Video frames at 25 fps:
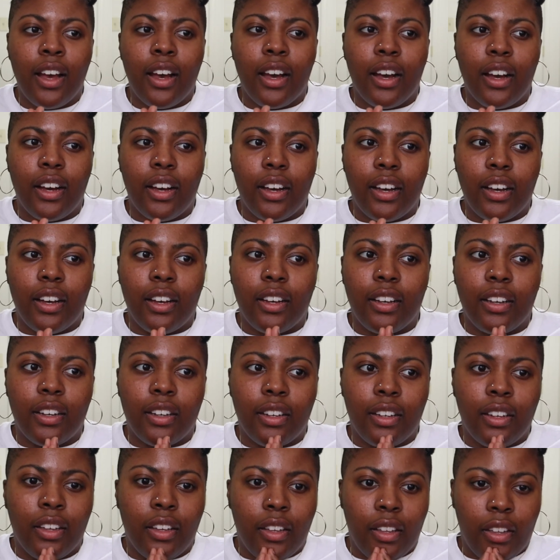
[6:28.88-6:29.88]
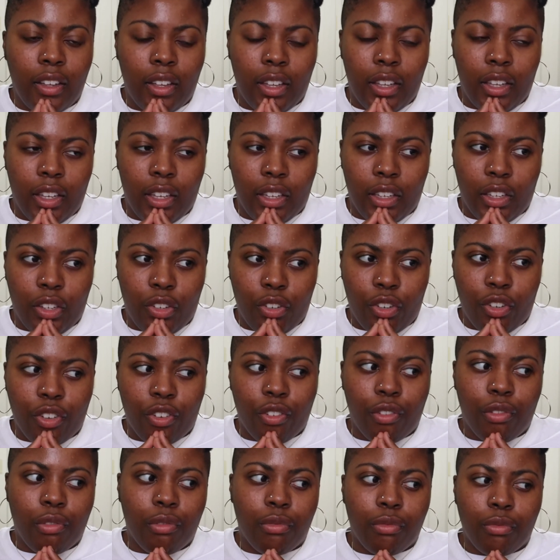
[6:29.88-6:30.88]
you
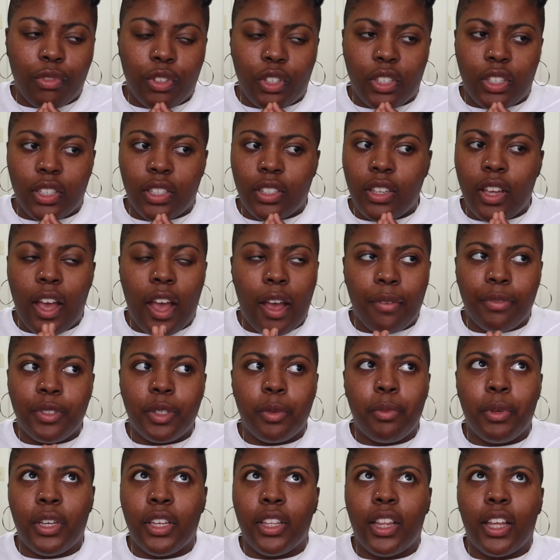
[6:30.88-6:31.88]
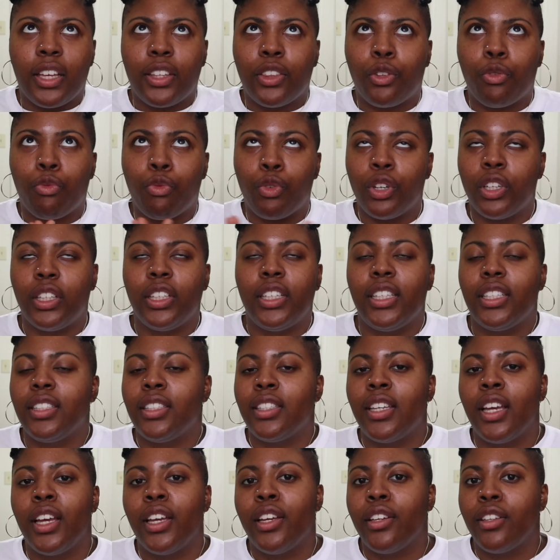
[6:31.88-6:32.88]
know, it doesn't have to be like the really
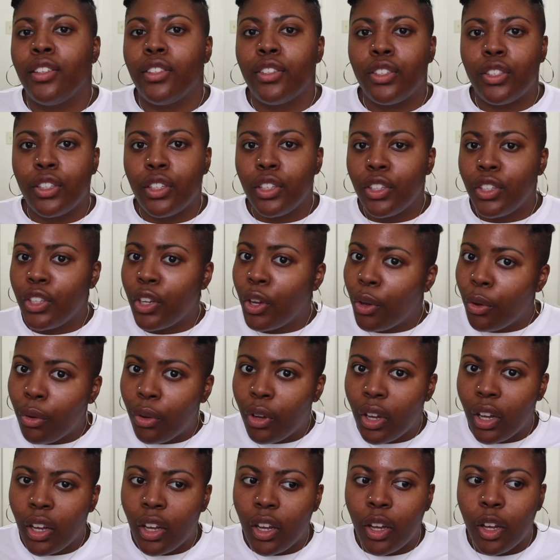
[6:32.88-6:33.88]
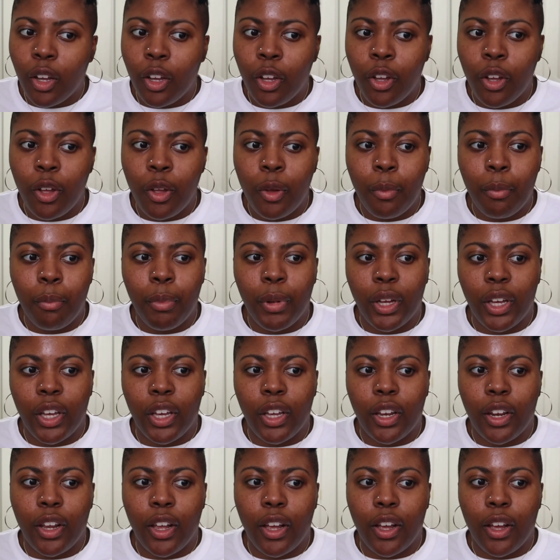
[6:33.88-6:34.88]
intense yoga,
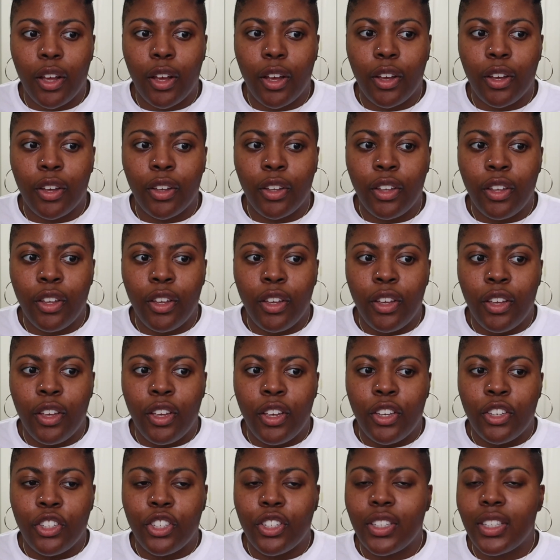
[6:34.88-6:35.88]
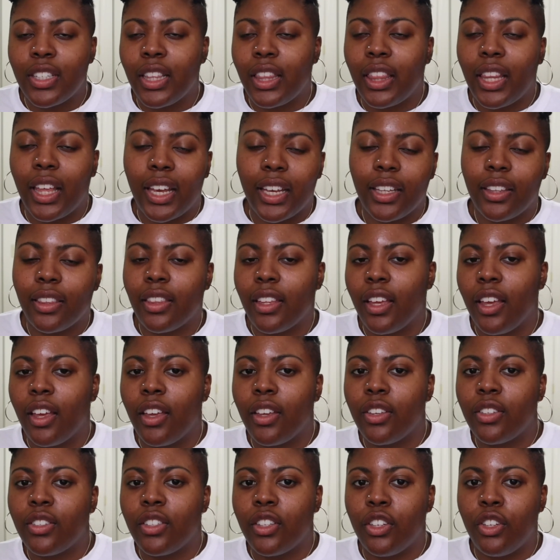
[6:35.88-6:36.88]
but just light
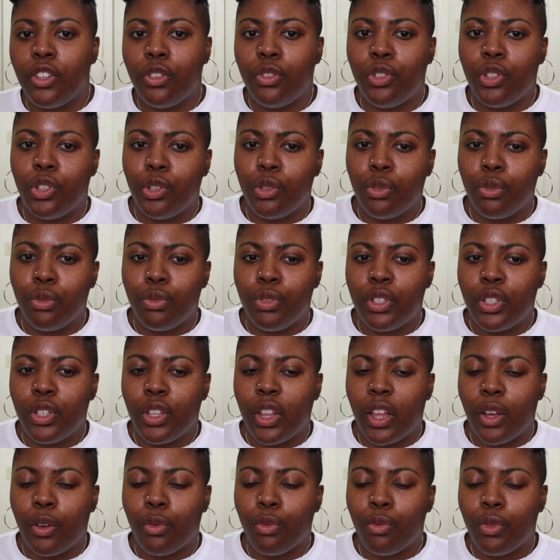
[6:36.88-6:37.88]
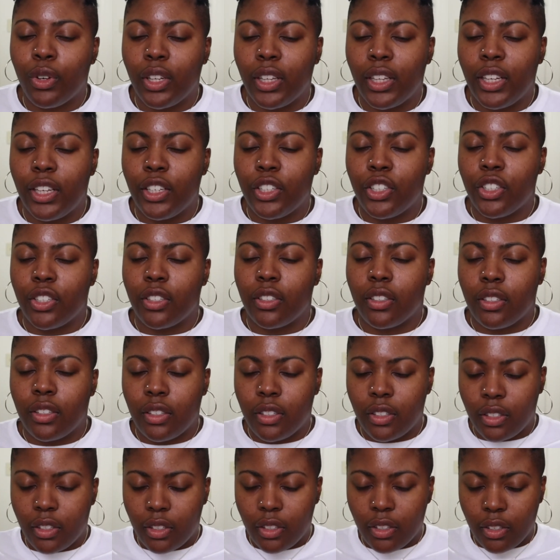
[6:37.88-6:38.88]
things that you do to like really
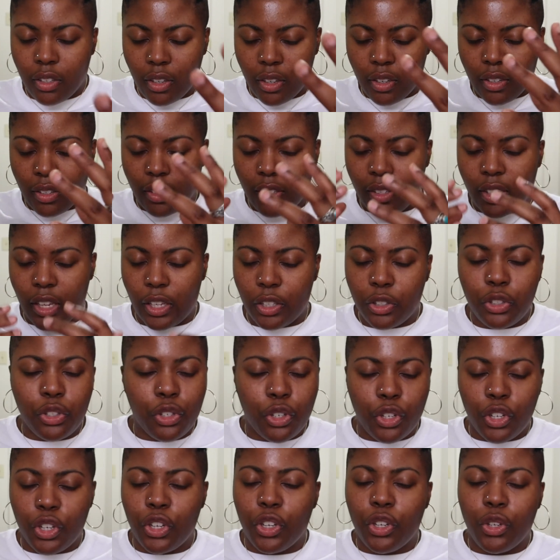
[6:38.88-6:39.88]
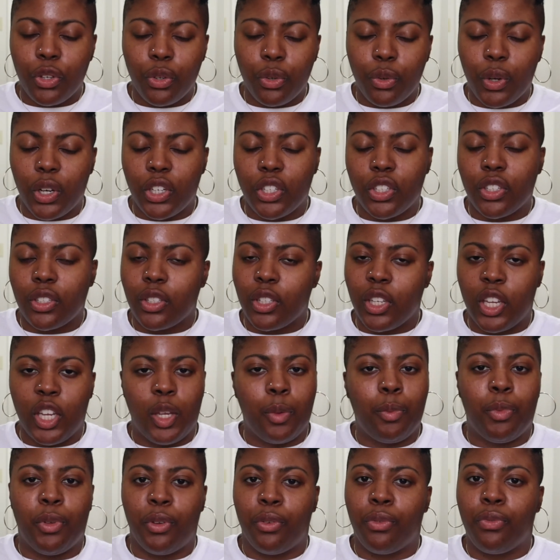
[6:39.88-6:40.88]
just center you and just
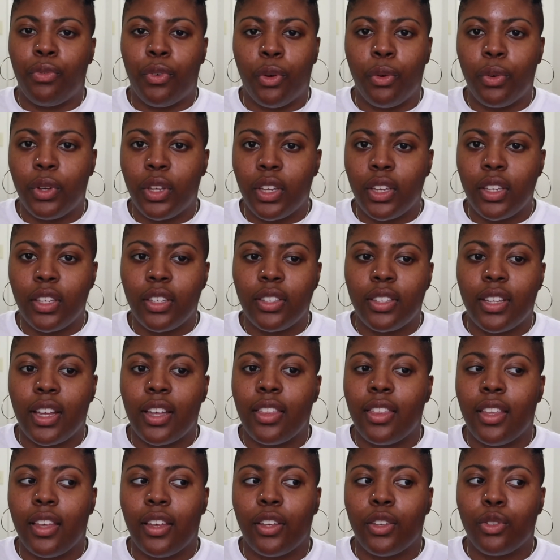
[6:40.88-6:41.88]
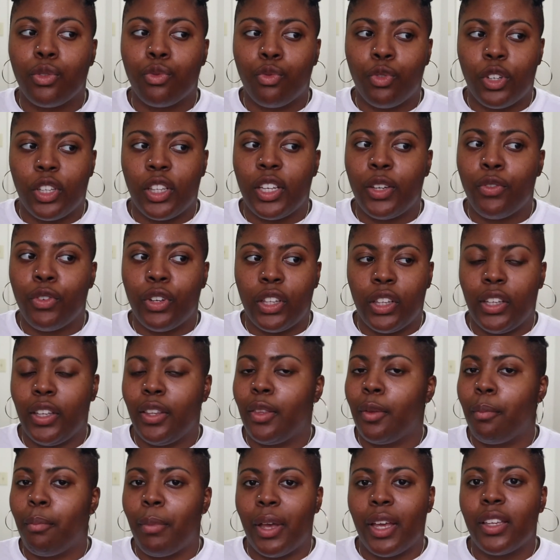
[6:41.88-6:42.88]
keep you focused, I think is really, really
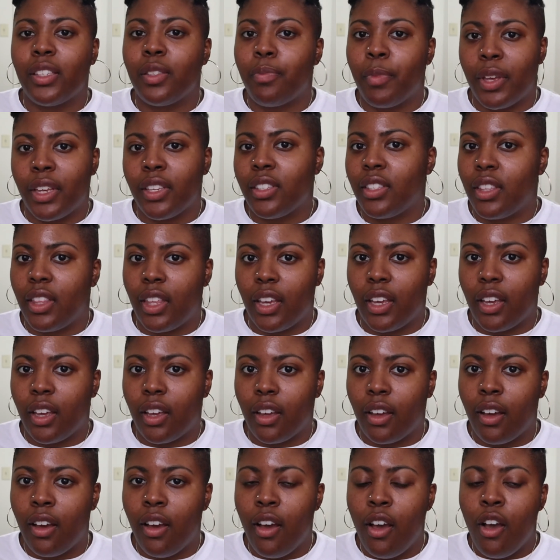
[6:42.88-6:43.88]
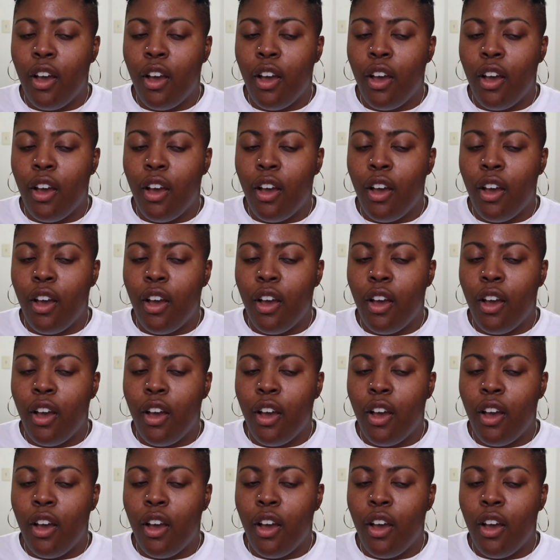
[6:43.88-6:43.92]
the best thing